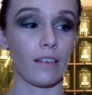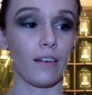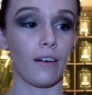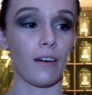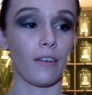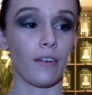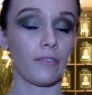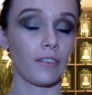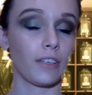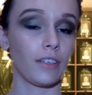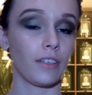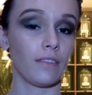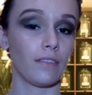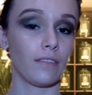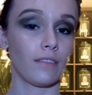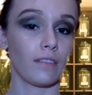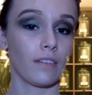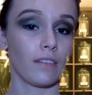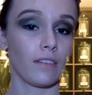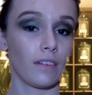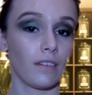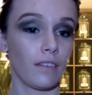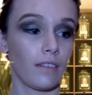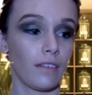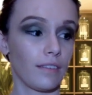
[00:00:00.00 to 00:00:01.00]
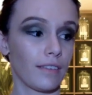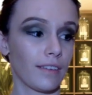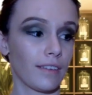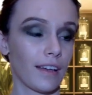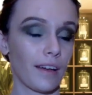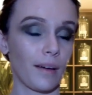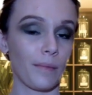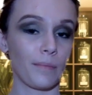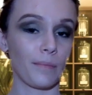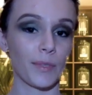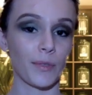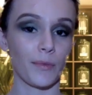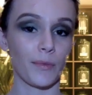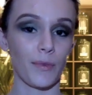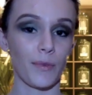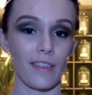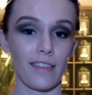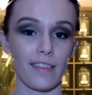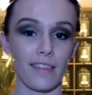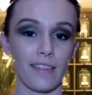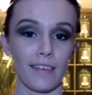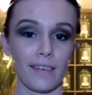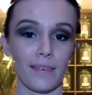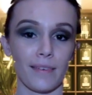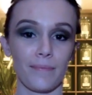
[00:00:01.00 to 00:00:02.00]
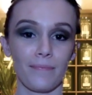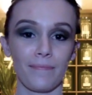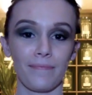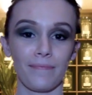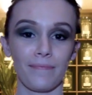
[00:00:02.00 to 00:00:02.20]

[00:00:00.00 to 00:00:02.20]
often comes with the